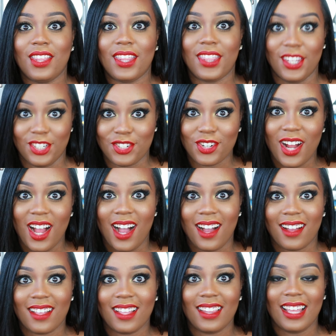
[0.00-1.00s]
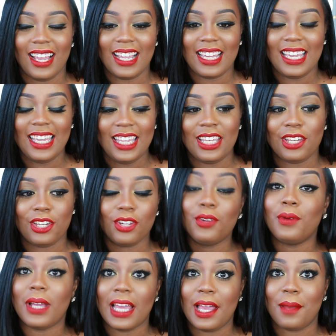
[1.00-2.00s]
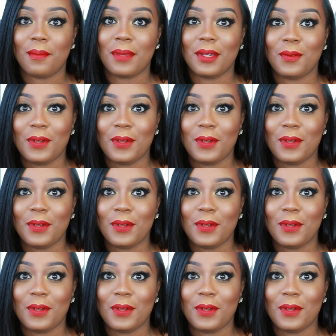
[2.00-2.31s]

the drug. Like he knew him.